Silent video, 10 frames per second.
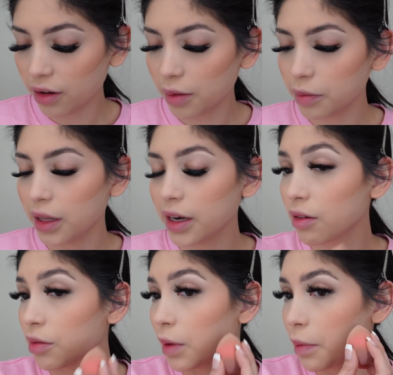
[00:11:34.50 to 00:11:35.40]
know, I'm planning
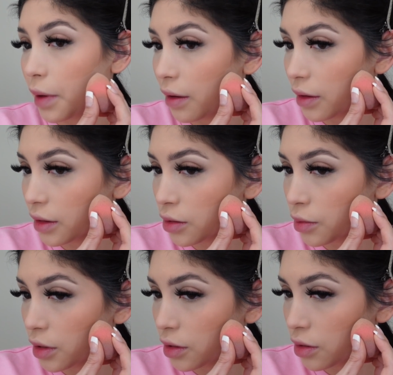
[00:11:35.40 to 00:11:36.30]
with my parents
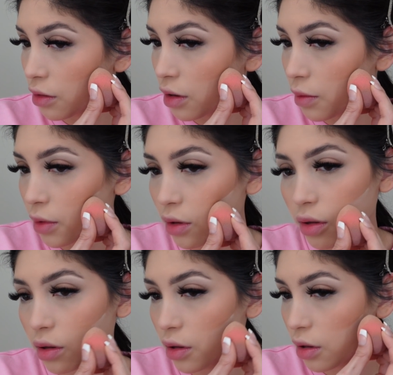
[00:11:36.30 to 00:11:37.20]
really soon. I'm
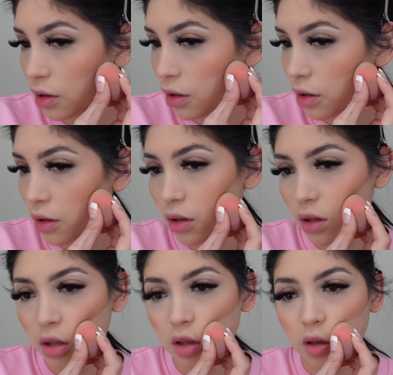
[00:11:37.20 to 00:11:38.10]
just
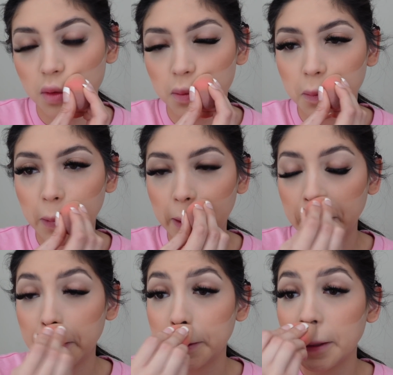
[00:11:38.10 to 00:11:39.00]

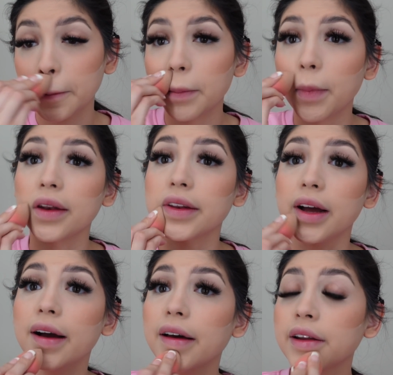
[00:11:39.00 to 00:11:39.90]
waiting to see when my
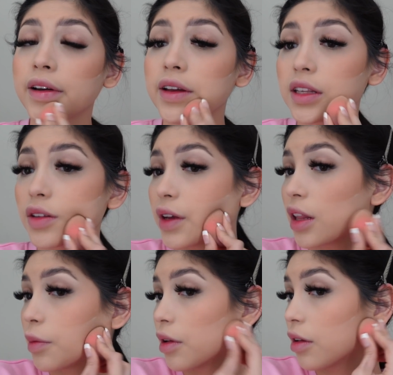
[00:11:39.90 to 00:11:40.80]
dad is
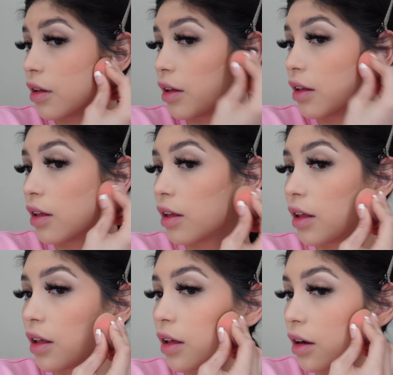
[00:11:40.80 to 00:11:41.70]
available.
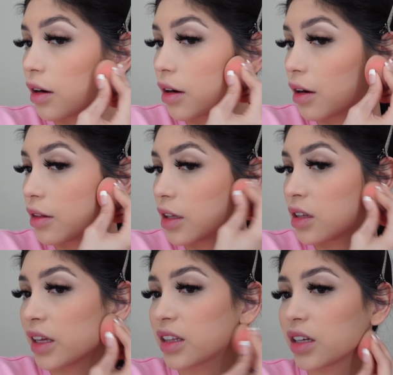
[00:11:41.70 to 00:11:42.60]
Or the
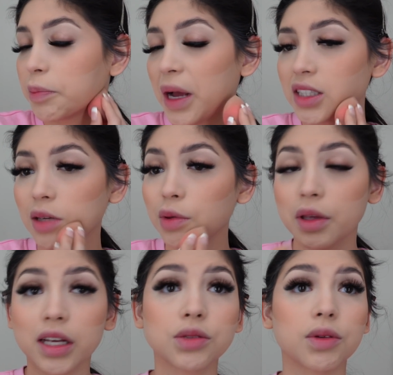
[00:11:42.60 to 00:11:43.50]
past couple
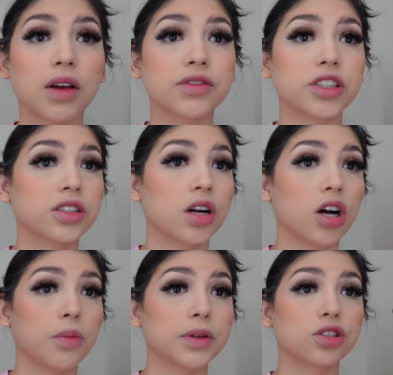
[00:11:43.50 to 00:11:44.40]
weekends, we have just
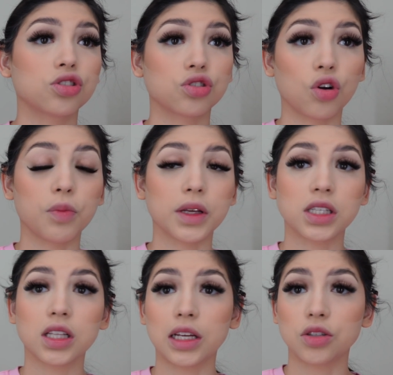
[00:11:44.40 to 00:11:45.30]
all been so
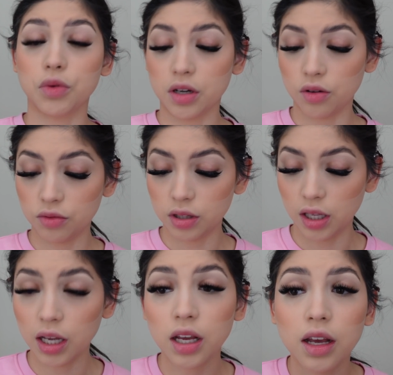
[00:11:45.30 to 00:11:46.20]
busy, like, doing our own
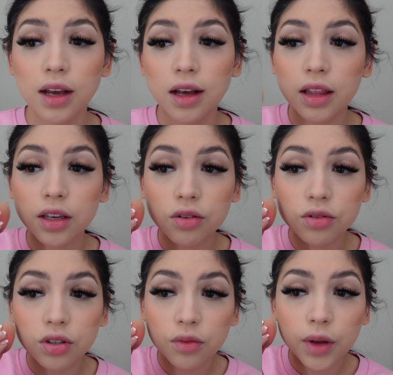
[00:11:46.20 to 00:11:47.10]
thing. Like,
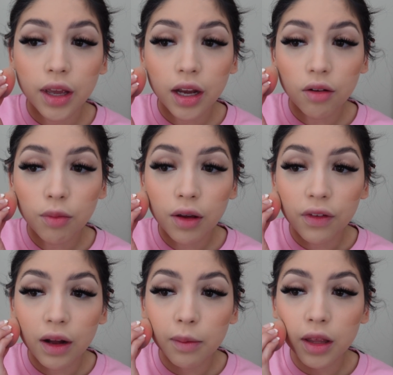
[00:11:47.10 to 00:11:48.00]
usually we hang out with my
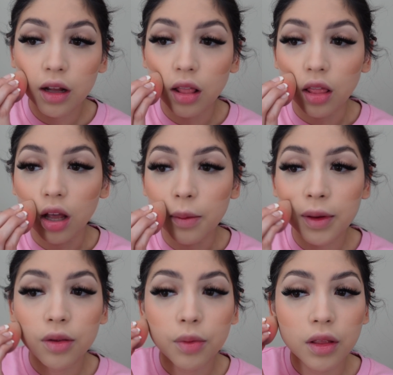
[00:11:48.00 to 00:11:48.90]
family a lot
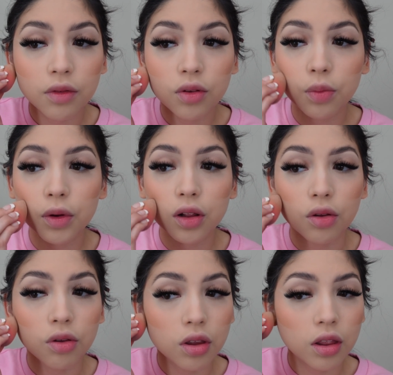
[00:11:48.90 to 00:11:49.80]
because we live super close to